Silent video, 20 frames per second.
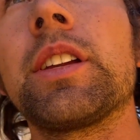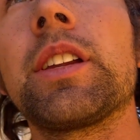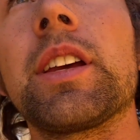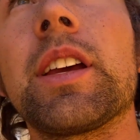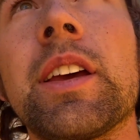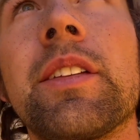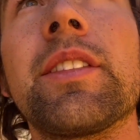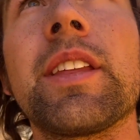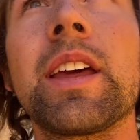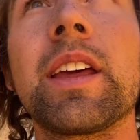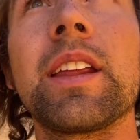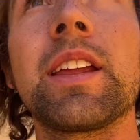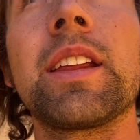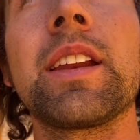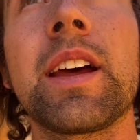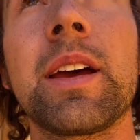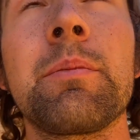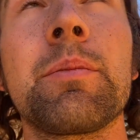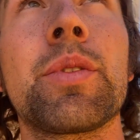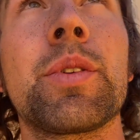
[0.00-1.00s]
and then
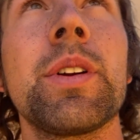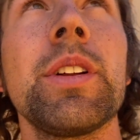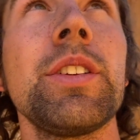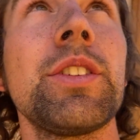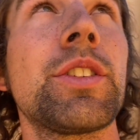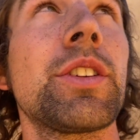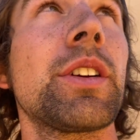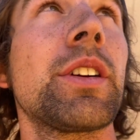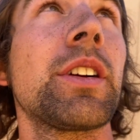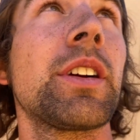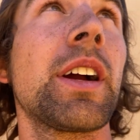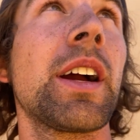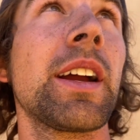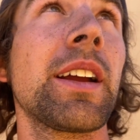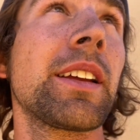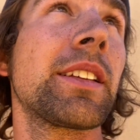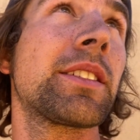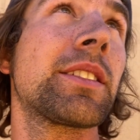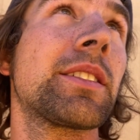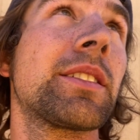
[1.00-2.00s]
I'm pretty sure I
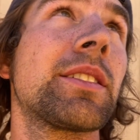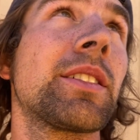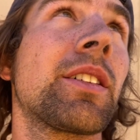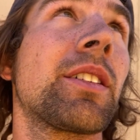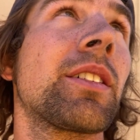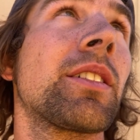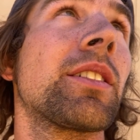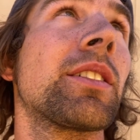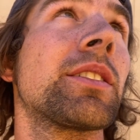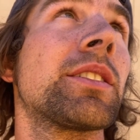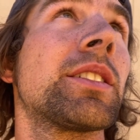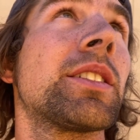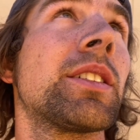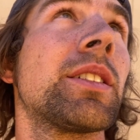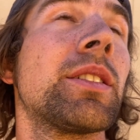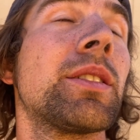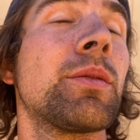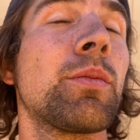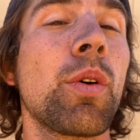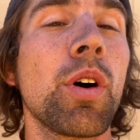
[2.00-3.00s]
can start
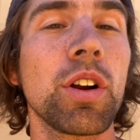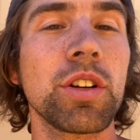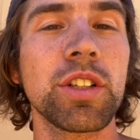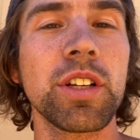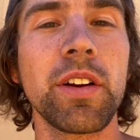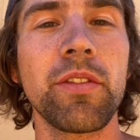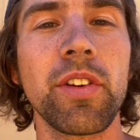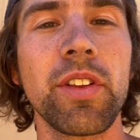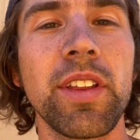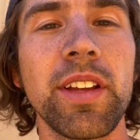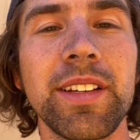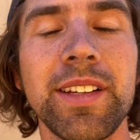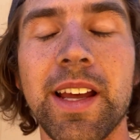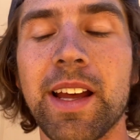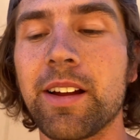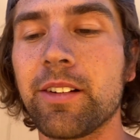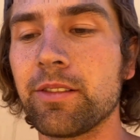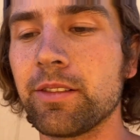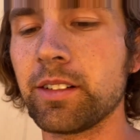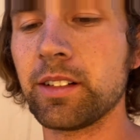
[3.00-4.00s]
washing everything
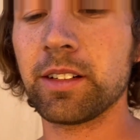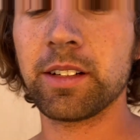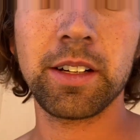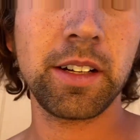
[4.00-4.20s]
down.